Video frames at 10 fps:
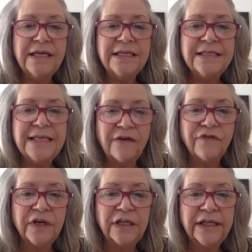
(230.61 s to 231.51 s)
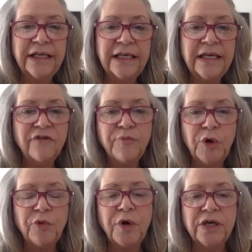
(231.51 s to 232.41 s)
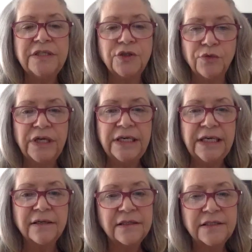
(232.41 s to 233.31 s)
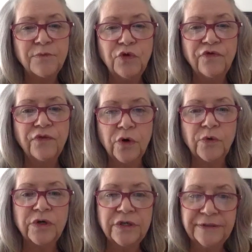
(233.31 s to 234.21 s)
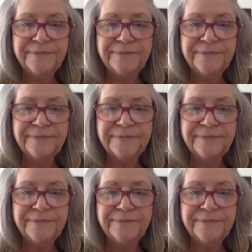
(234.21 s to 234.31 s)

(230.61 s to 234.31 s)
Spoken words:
indefinitely if both parties are ready to move forward.